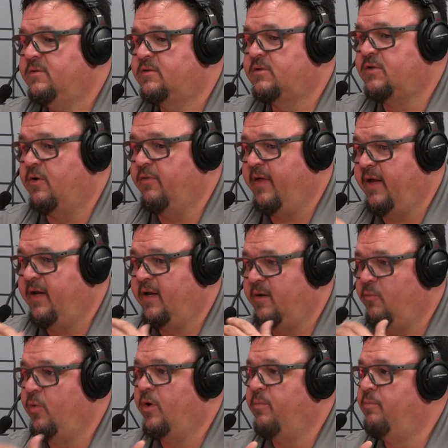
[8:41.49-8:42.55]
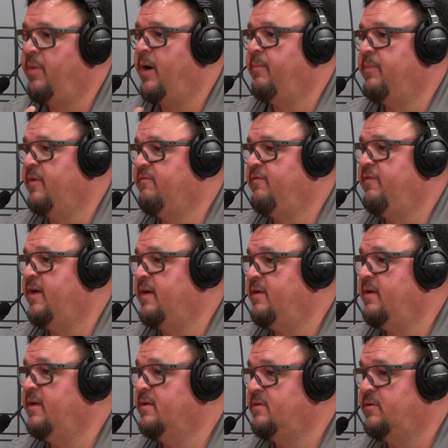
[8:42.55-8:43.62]
so that it will bump and
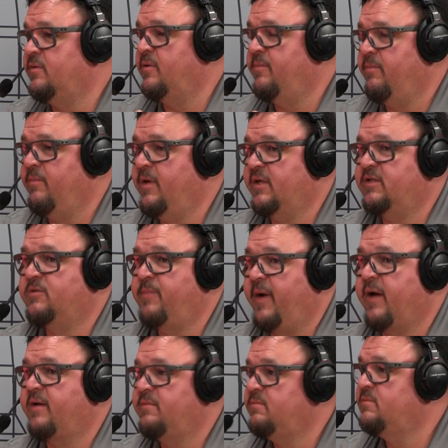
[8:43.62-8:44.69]
fit into a min-spec